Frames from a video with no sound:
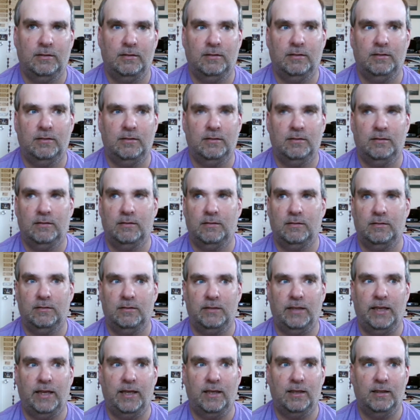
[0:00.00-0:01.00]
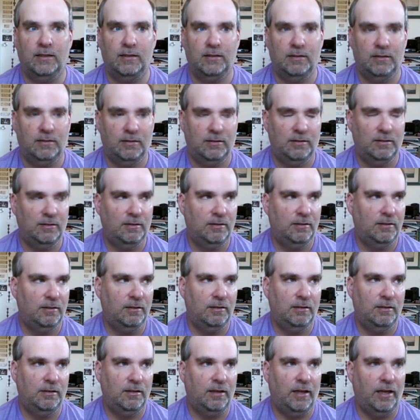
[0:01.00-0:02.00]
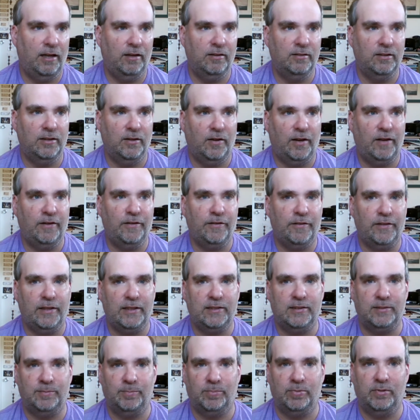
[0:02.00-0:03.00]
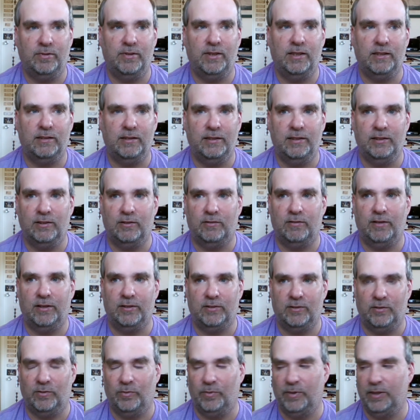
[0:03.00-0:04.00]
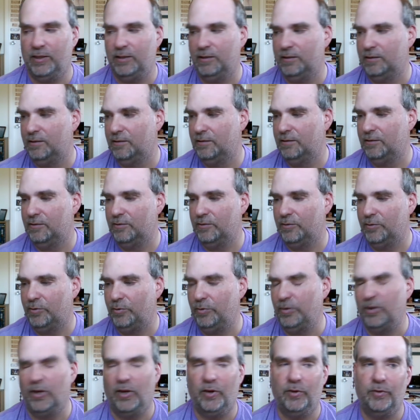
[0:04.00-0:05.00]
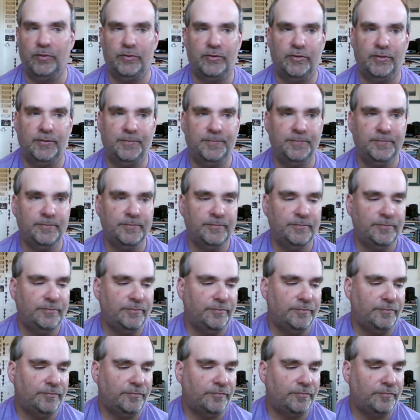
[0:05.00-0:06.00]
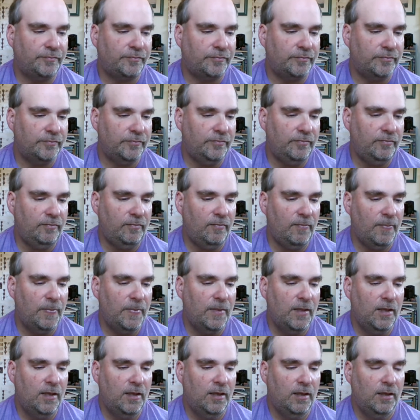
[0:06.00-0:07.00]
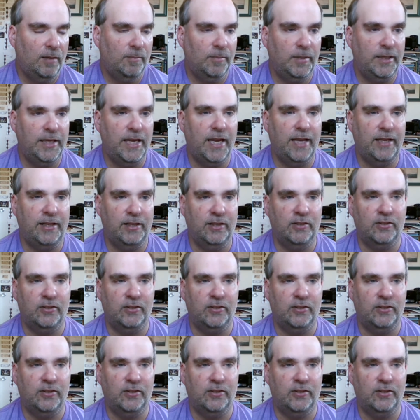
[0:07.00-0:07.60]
You bring the table, you go through the table. Becky Lynch, you, you bring in snip snips. Yeah, I guess you can call them snip snips.